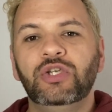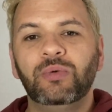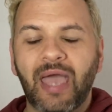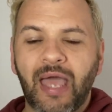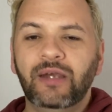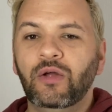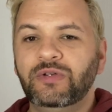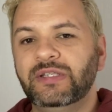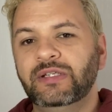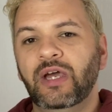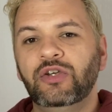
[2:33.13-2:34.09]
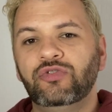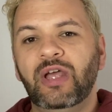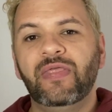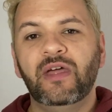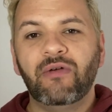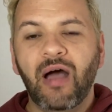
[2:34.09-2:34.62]
you can go to this country
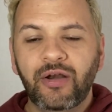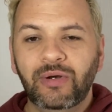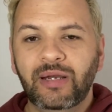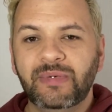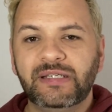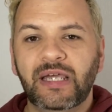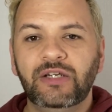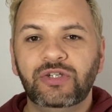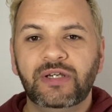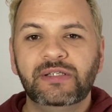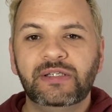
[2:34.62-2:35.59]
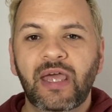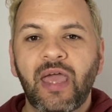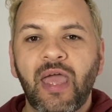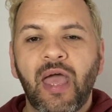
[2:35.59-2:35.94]
and there are no limitations,